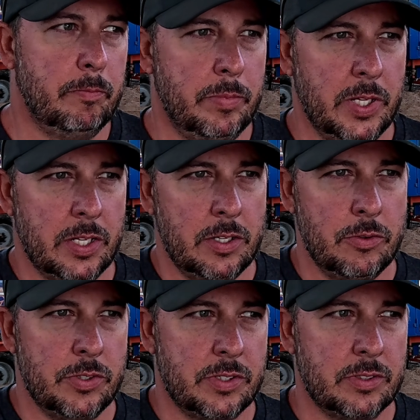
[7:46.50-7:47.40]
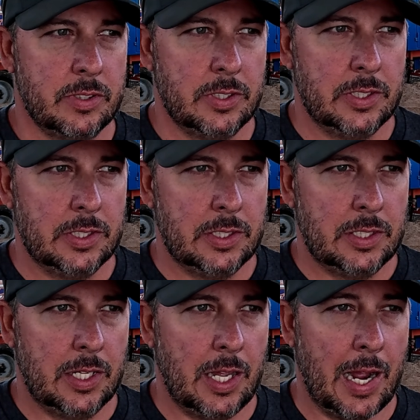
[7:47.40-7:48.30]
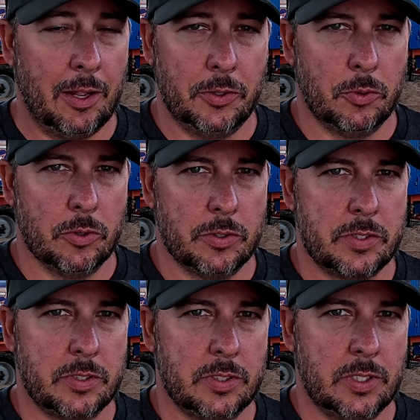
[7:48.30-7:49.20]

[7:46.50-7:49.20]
being used outdoors